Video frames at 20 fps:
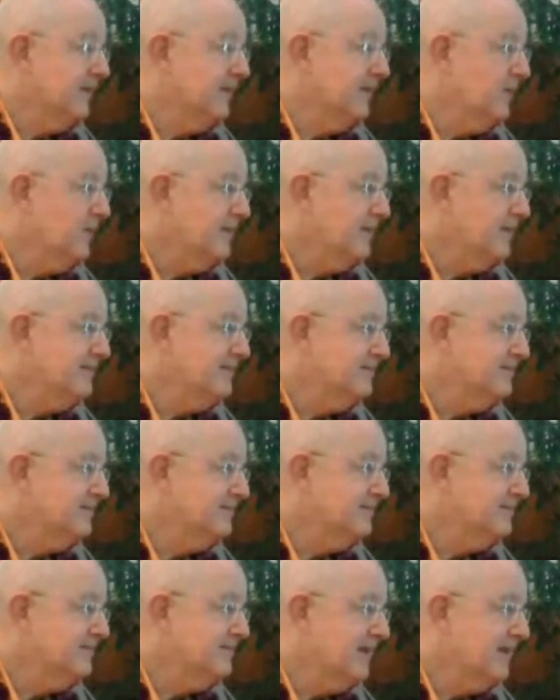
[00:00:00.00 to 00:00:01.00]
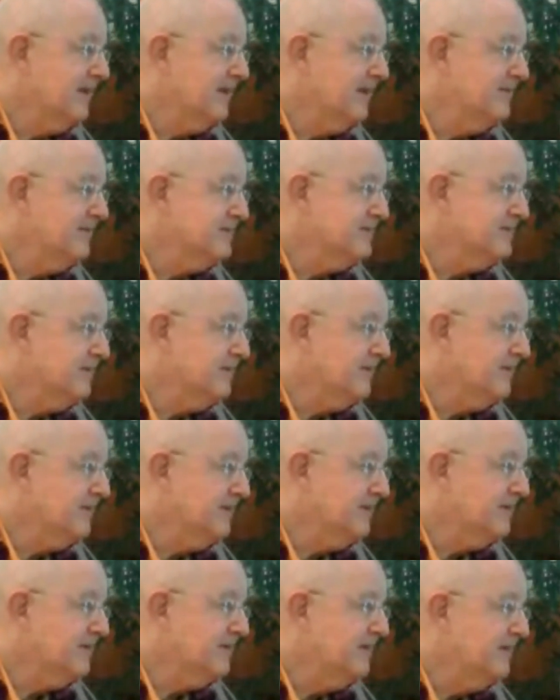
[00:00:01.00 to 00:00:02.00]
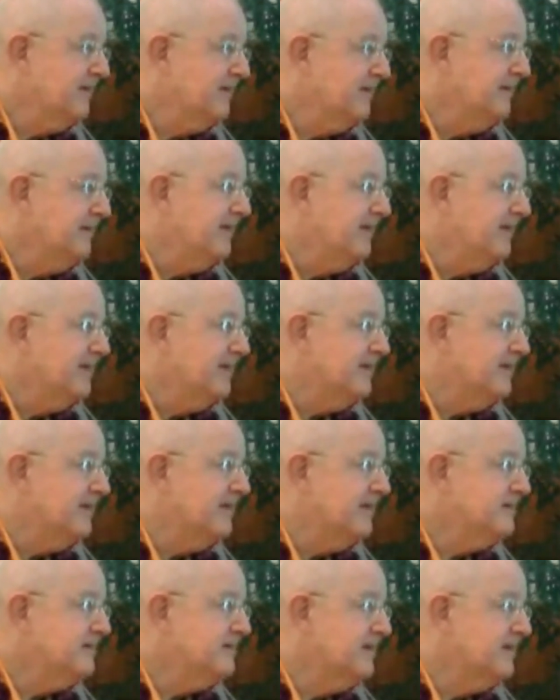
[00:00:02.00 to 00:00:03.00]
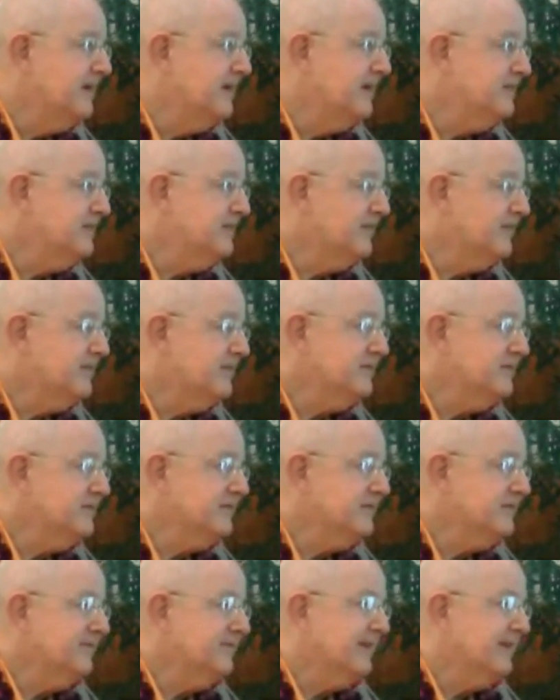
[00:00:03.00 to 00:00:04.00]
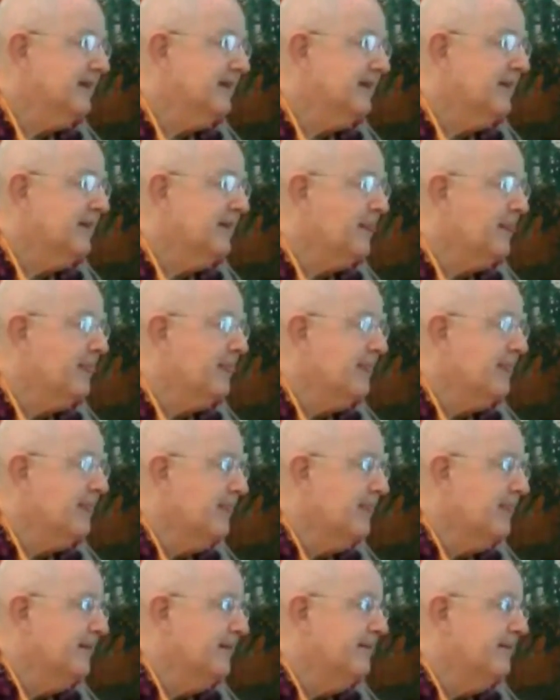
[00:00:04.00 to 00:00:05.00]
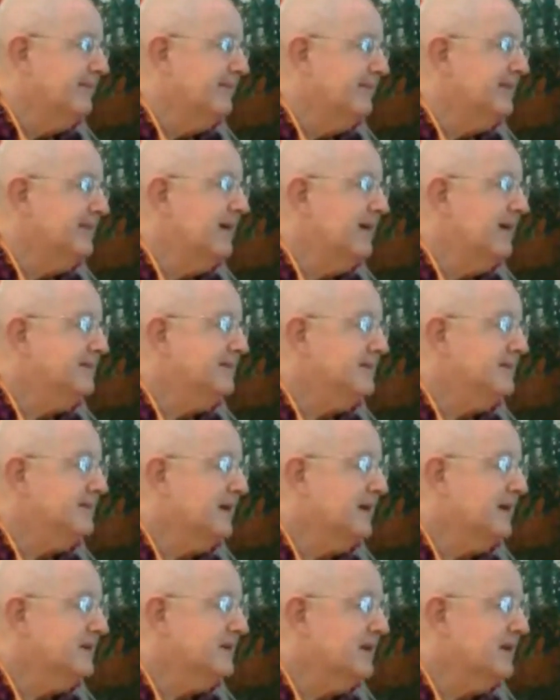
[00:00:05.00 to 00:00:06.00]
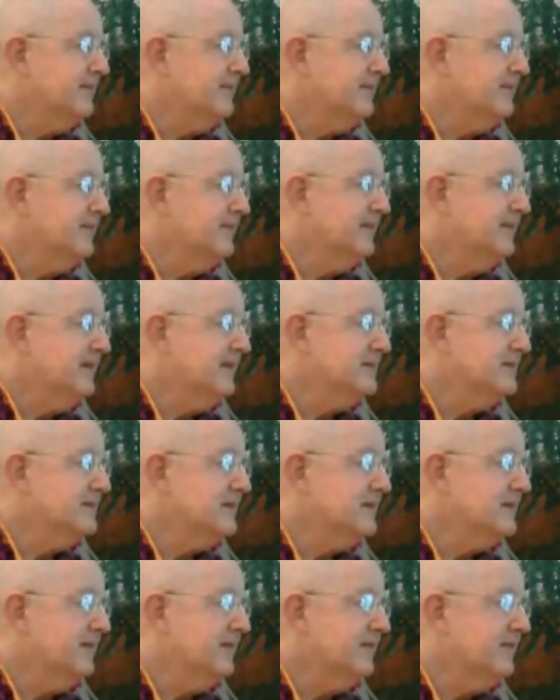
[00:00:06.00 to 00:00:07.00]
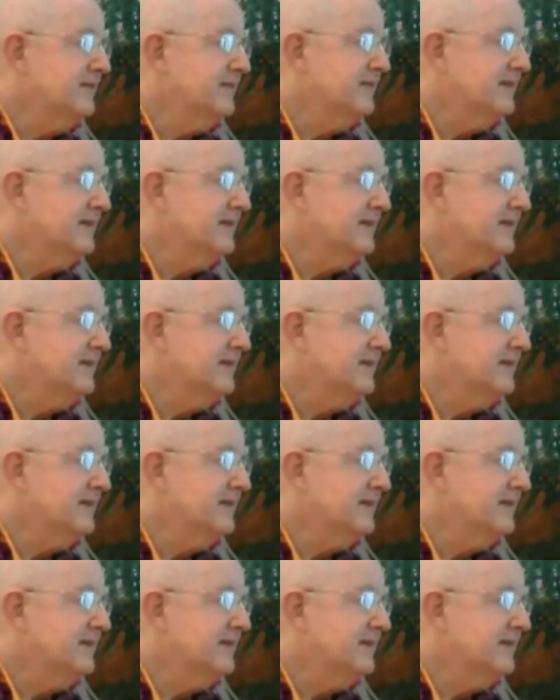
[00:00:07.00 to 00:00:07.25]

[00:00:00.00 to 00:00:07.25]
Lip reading: It's I hope I'm making myself clear. There's a nice verse, Vedanta tat tattva vedas